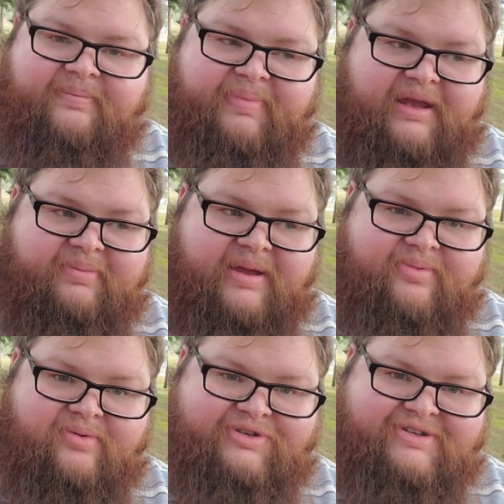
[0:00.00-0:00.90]
beat
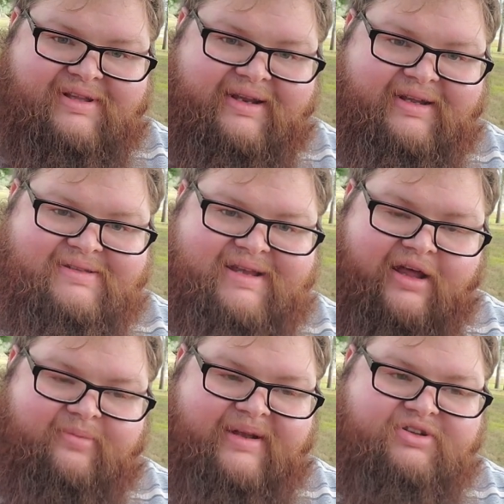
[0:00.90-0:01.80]
people with just Lightning
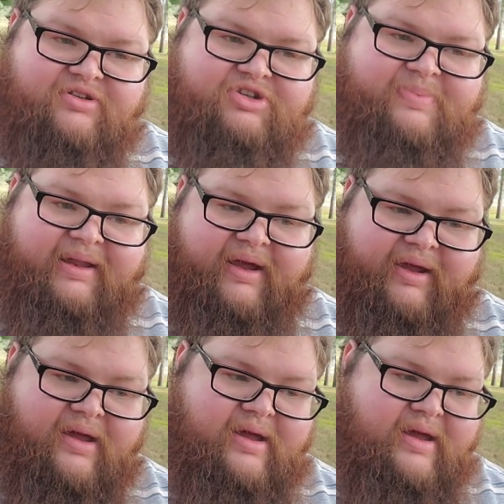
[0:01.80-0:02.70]
Skelemental just by
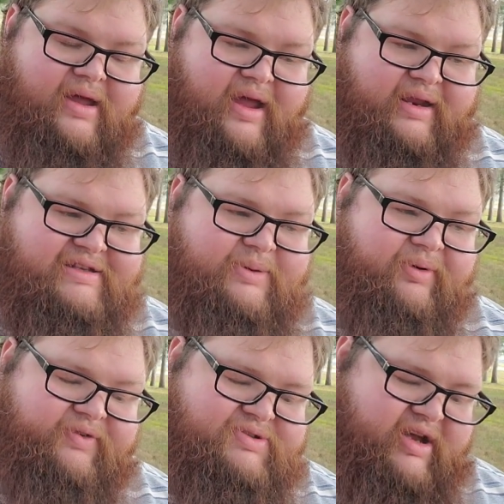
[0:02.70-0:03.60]
hitting
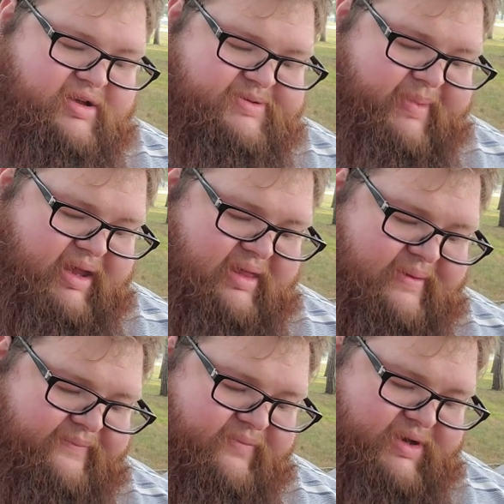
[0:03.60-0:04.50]
someone for 6, making
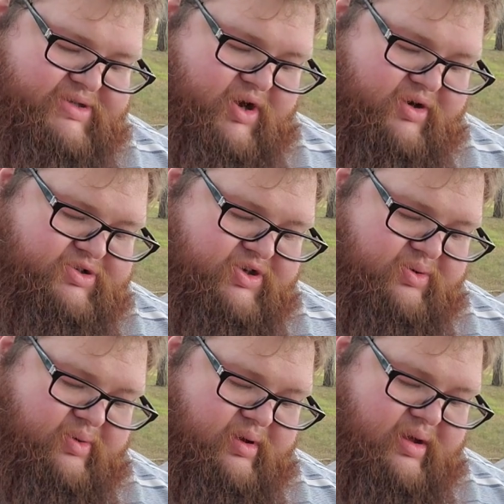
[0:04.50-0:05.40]
them discard
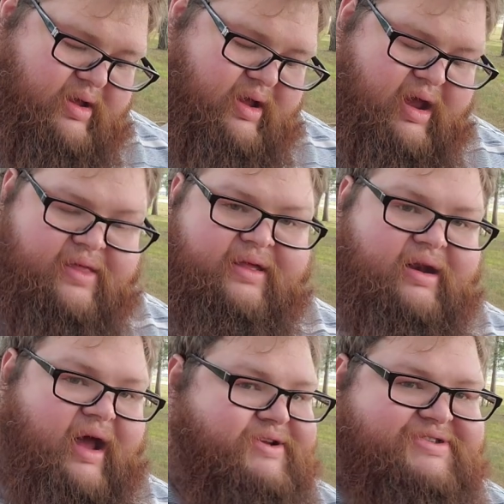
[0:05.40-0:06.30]
2, and then
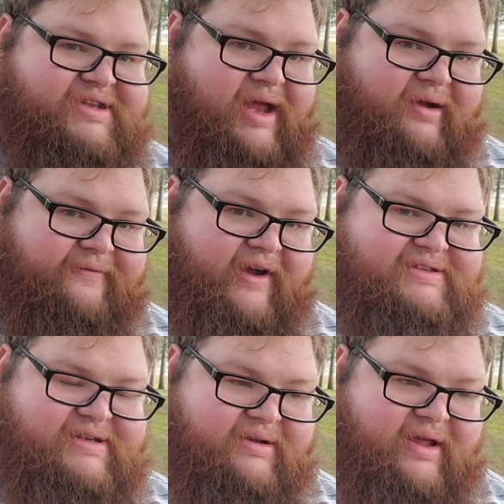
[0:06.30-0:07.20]
I just
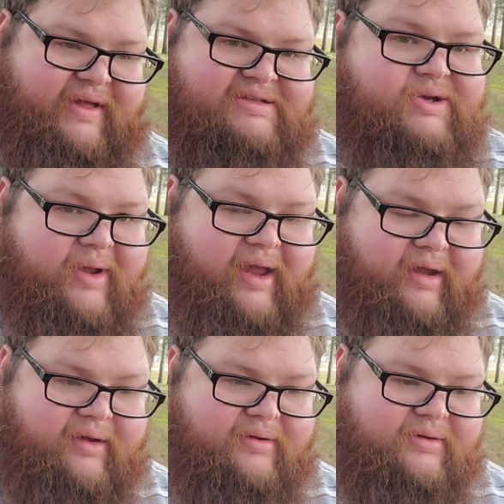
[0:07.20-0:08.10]
sacrifice it. And that's
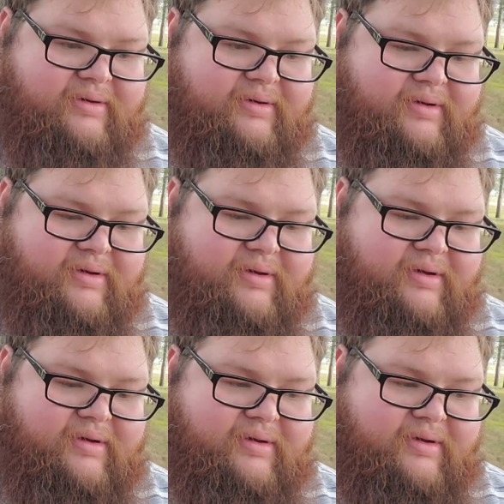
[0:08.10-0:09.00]
okay,
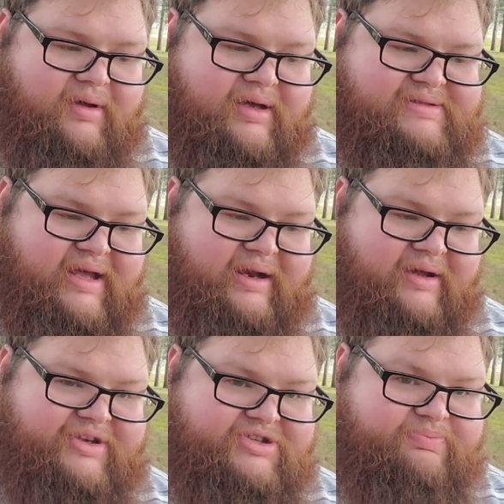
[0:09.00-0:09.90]
because then
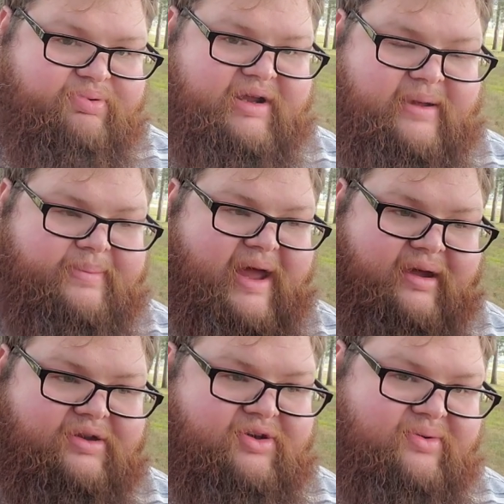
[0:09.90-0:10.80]
I just bring it
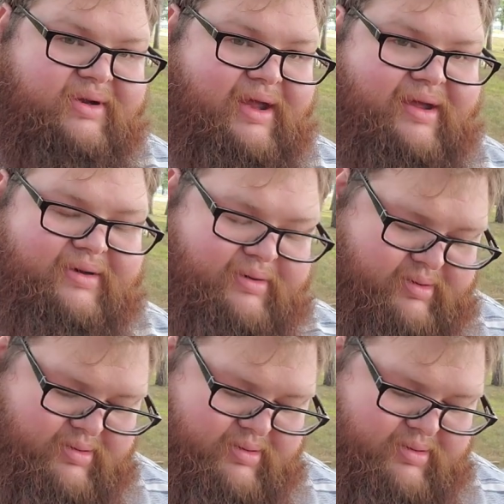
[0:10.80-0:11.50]
back and do it again.